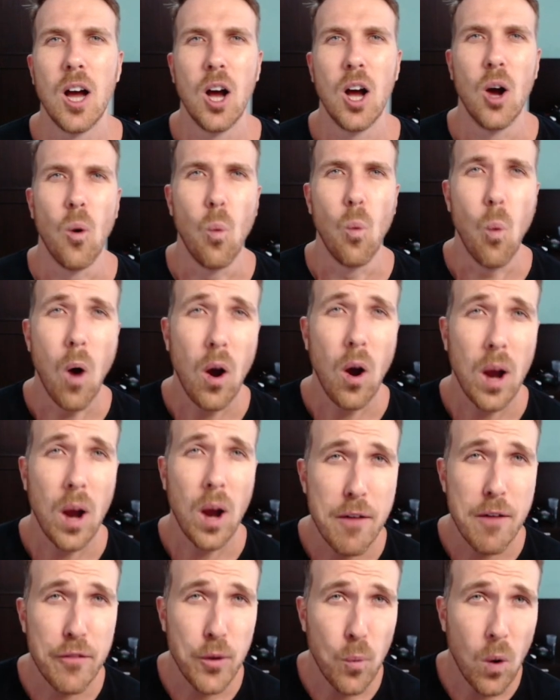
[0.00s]

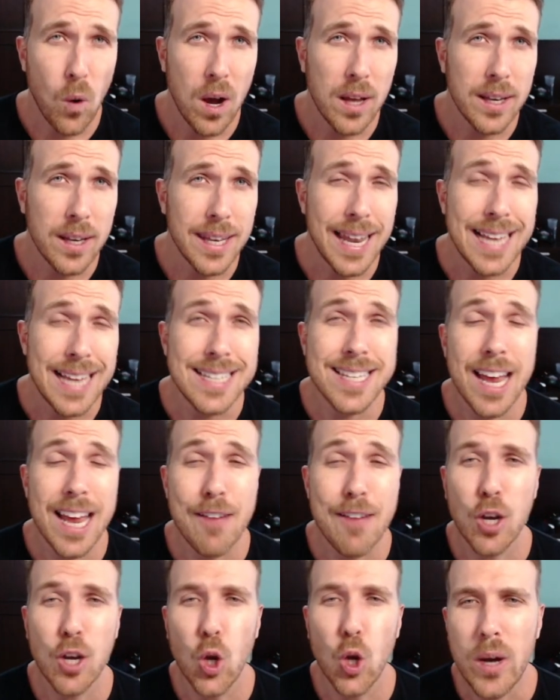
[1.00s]
Welcome everyone. Let's
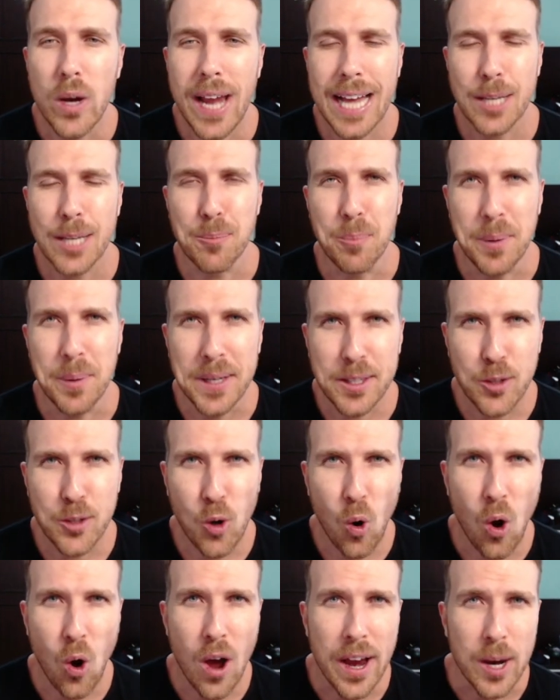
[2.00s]
have a look at
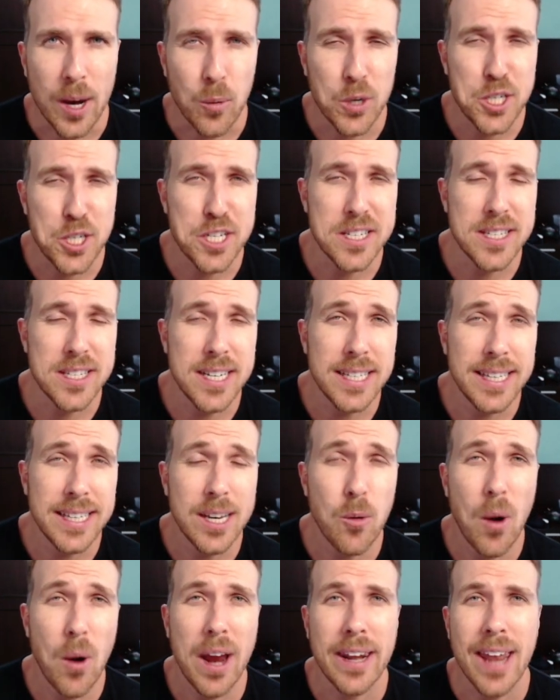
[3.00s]
Bitcoin, which is
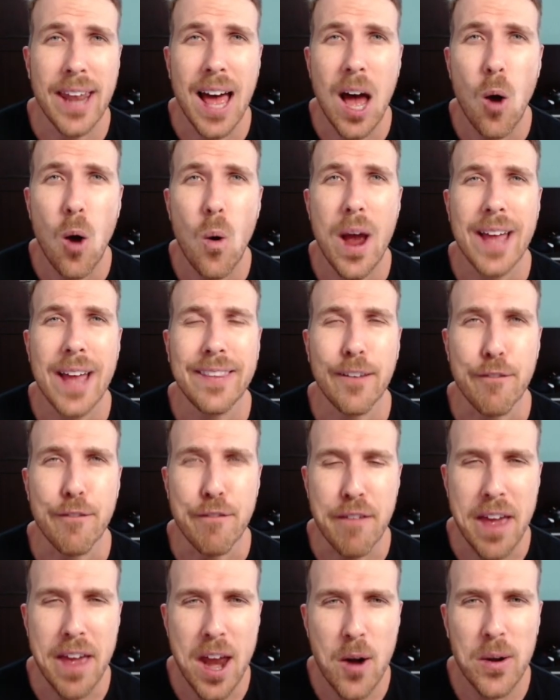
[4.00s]
sitting right now at a
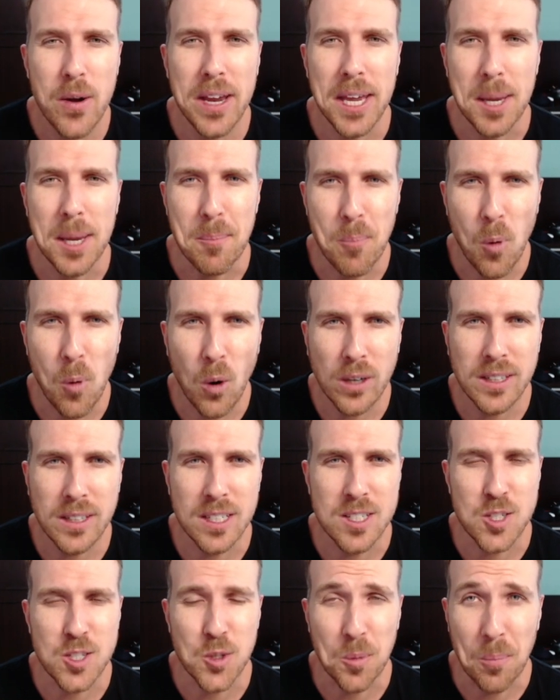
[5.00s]
very
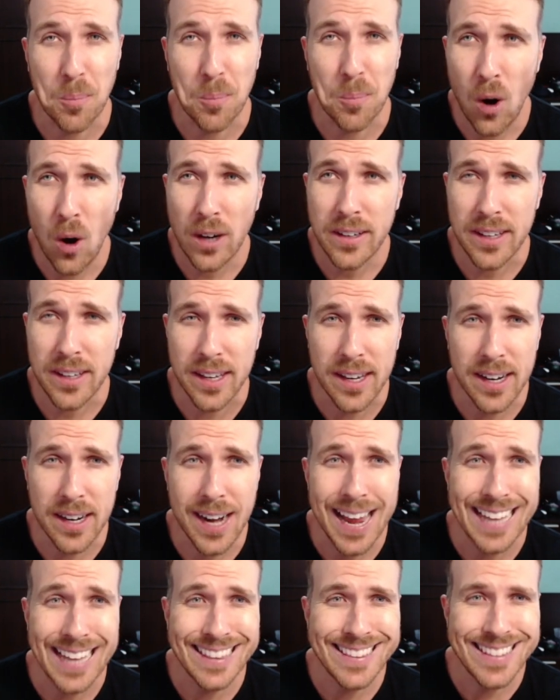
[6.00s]
important support
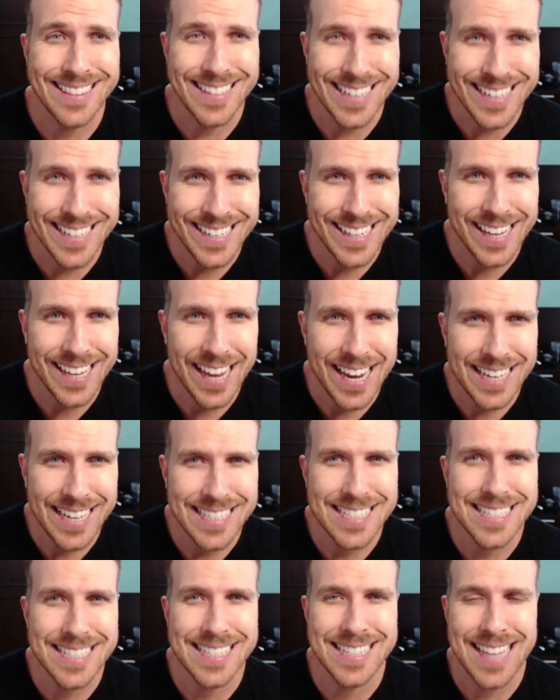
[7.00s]
here at
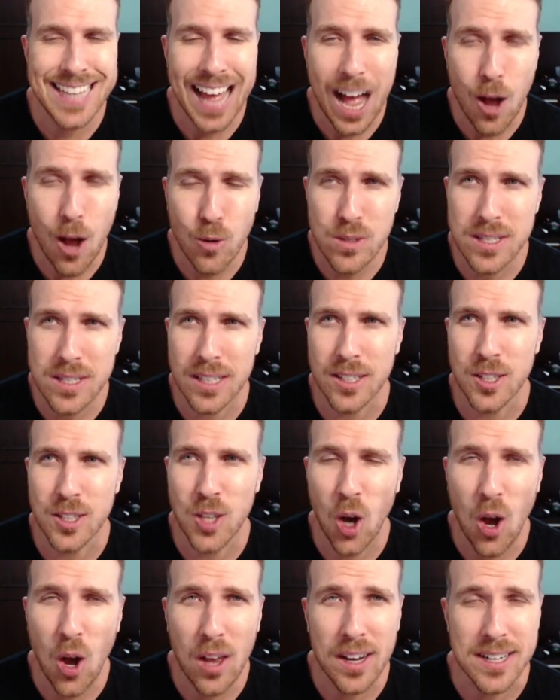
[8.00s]

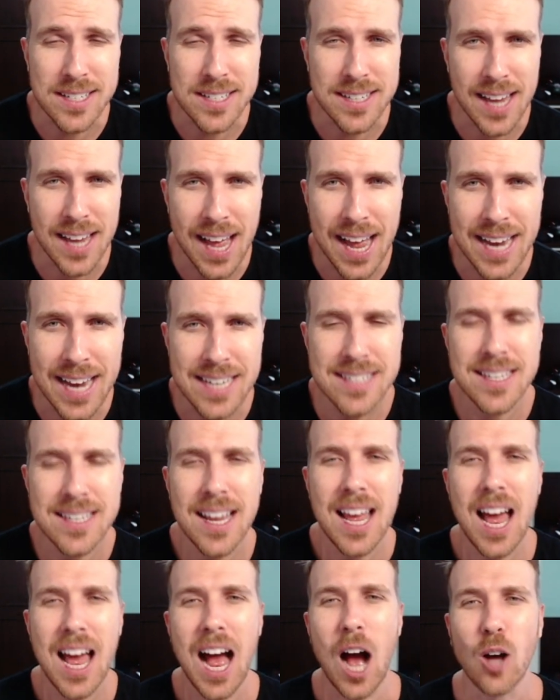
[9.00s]
$38,000, guys.
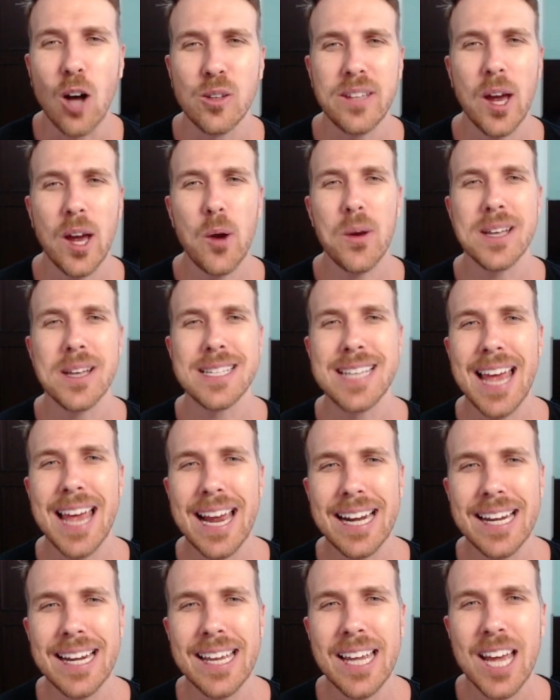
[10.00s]
I'll tell you
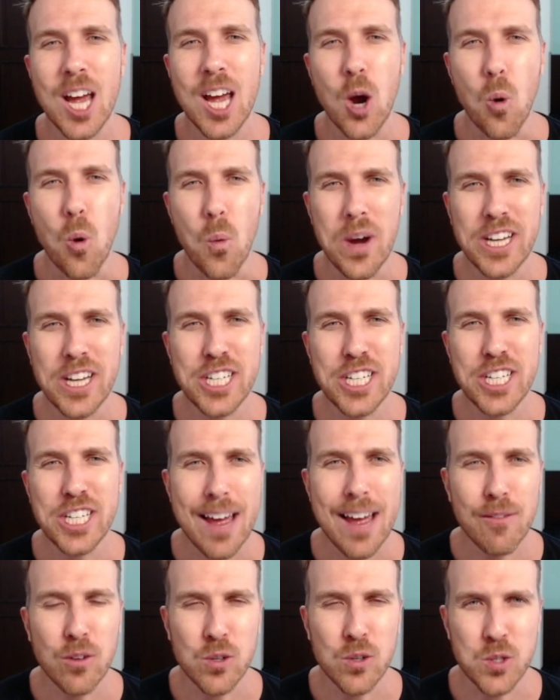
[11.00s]
exactly which
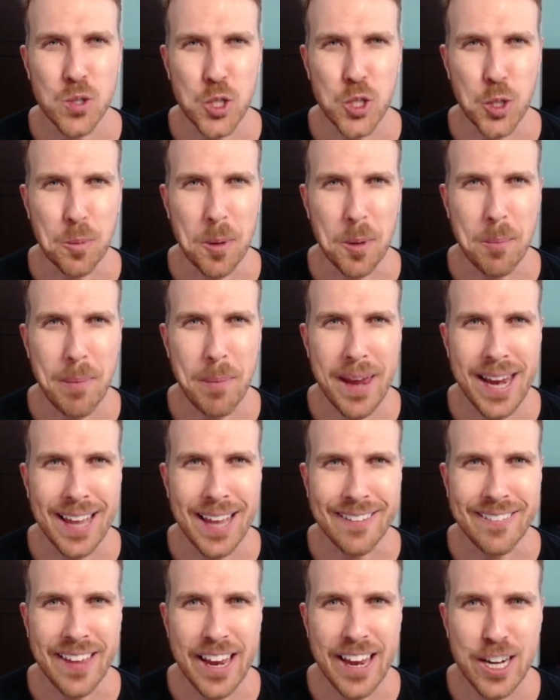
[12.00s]
levels we should be paying
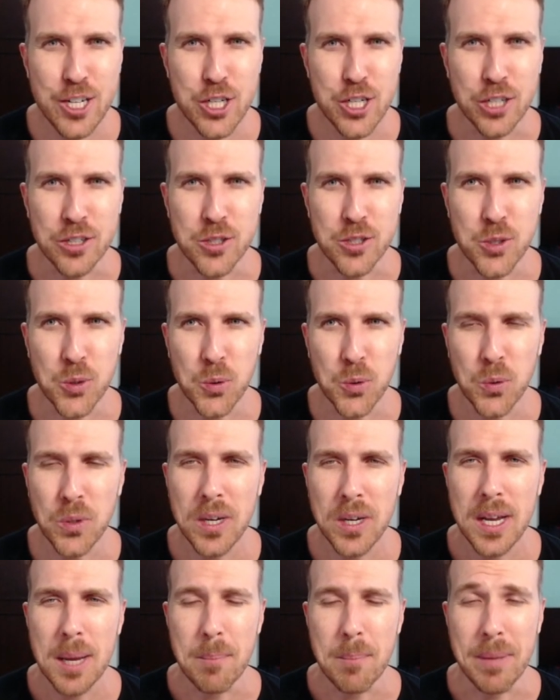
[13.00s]
attention
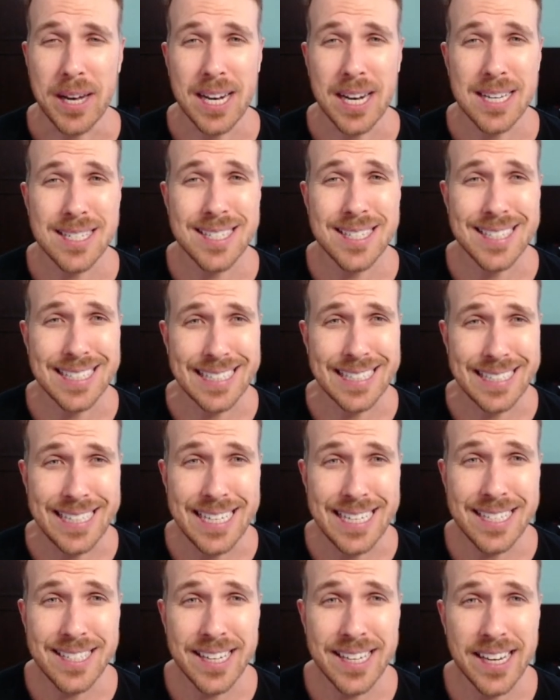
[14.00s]
to, because
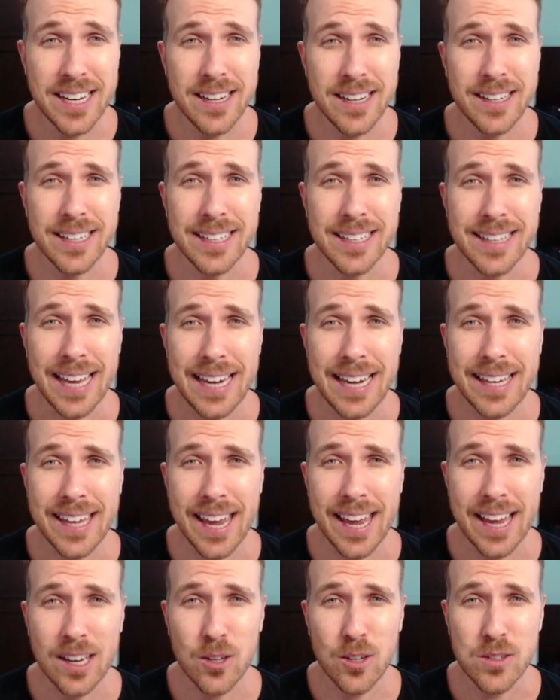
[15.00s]
this here in the daily
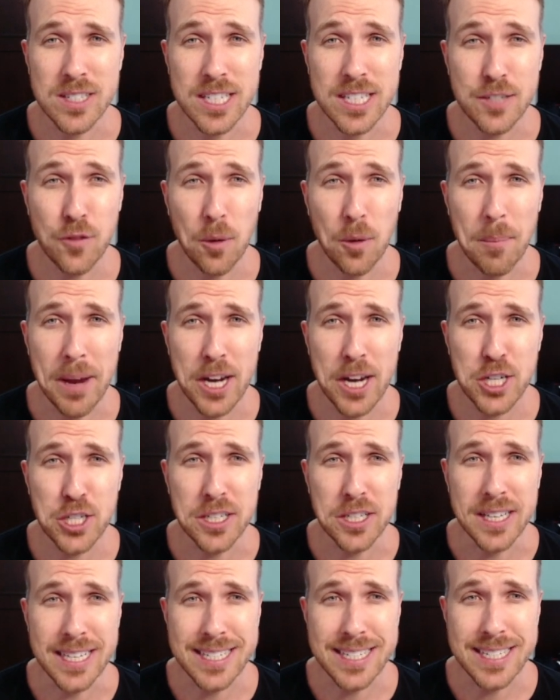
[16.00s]
candles, this
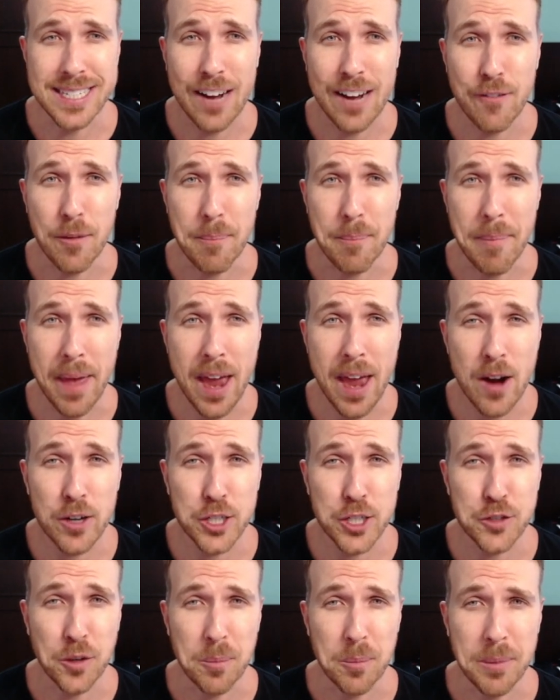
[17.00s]
formation is kind of a
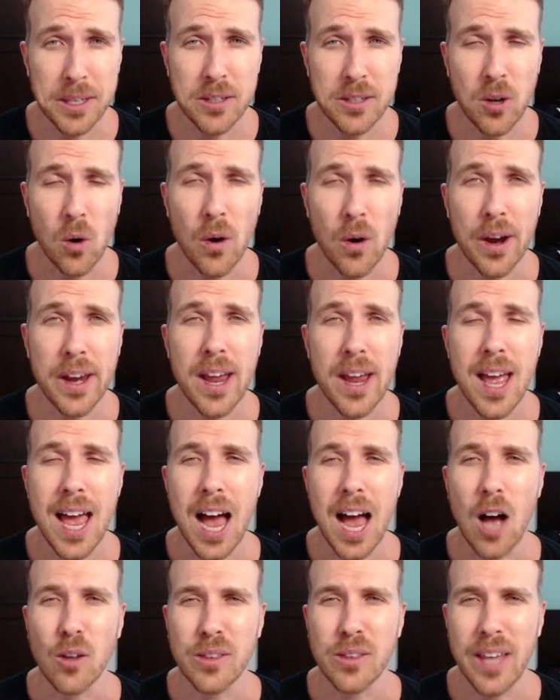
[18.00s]
bearish for Bitcoin.
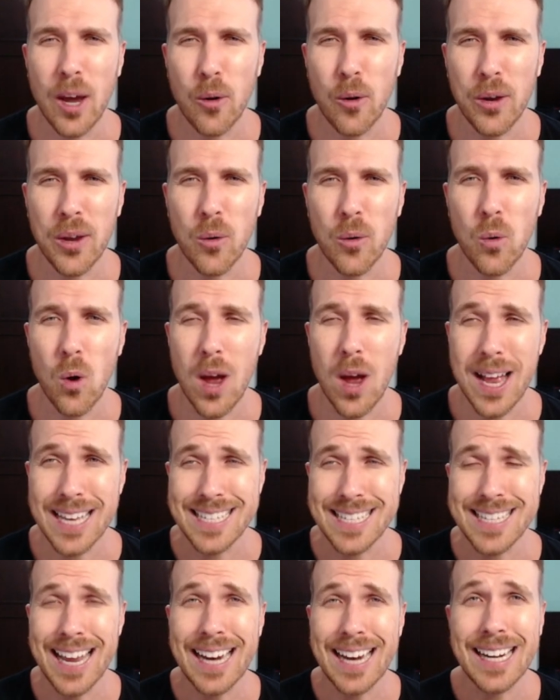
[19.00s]
I'll tell you
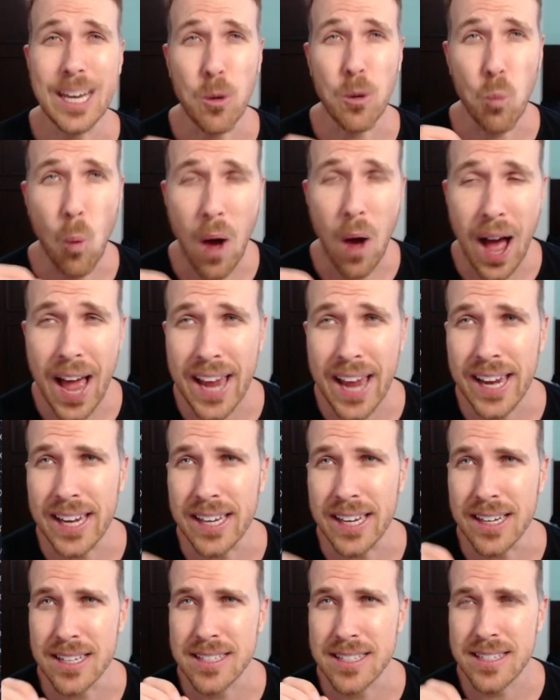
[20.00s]
exactly why
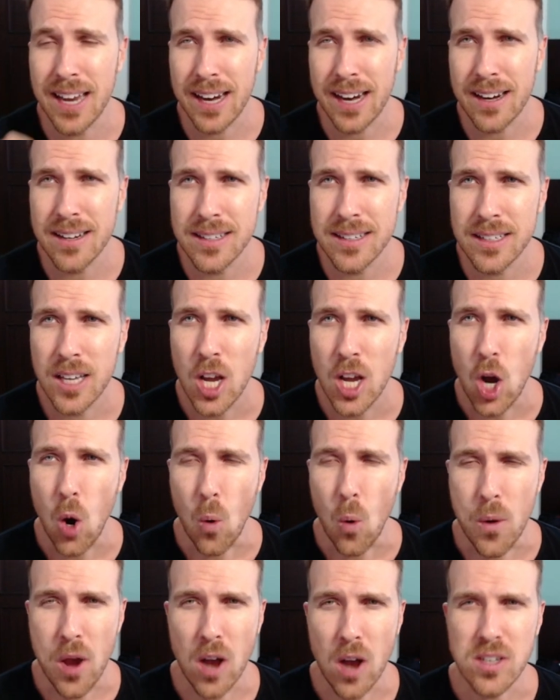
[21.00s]
in a second.
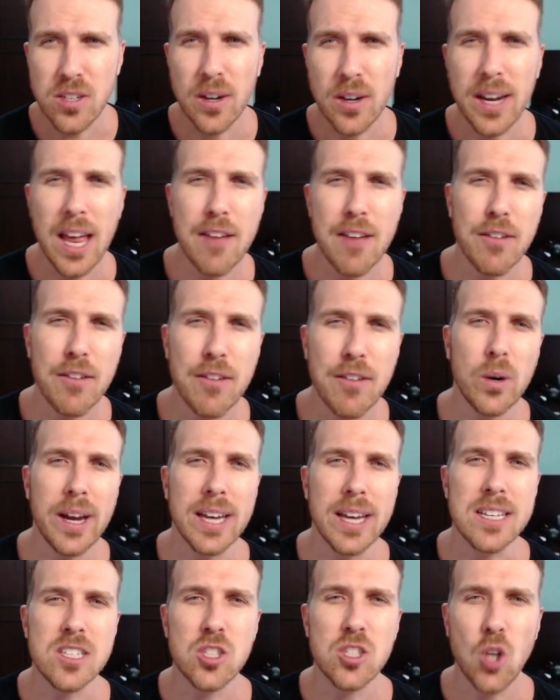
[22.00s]
We're also going to have a look
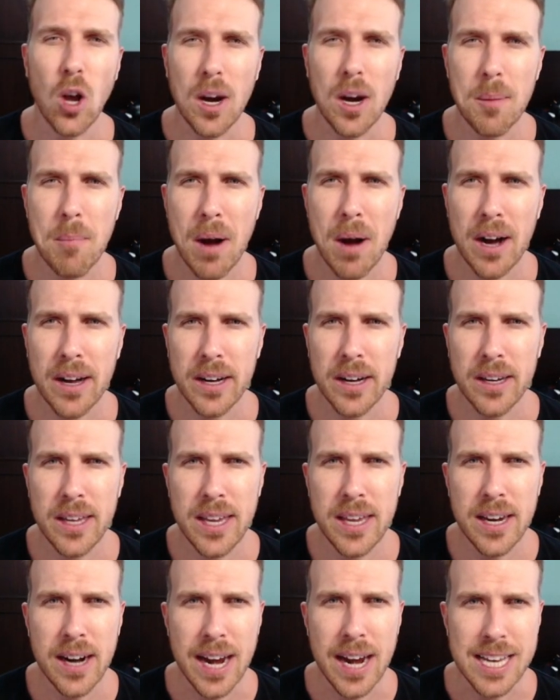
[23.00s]
at the stock market
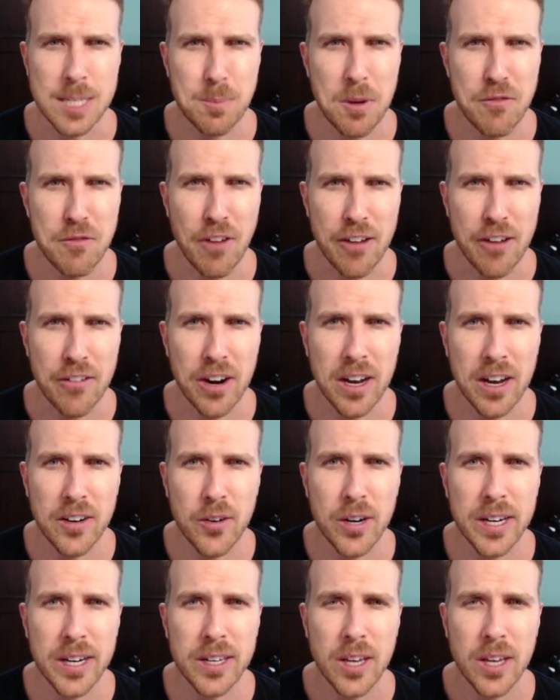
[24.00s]
here, SP
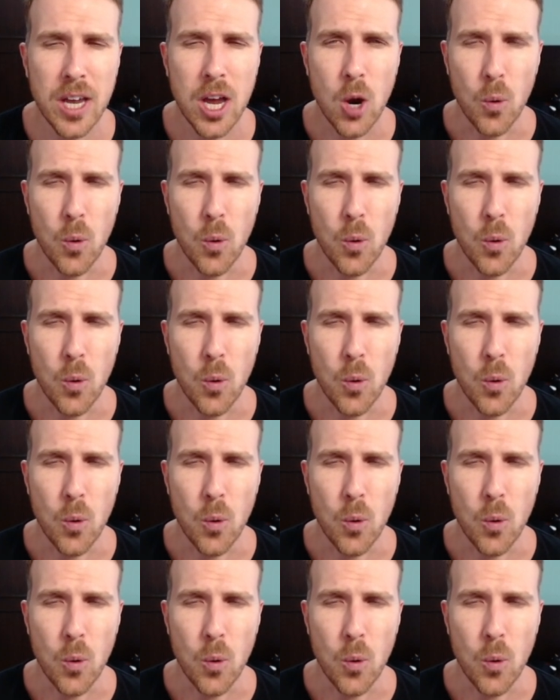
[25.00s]
500.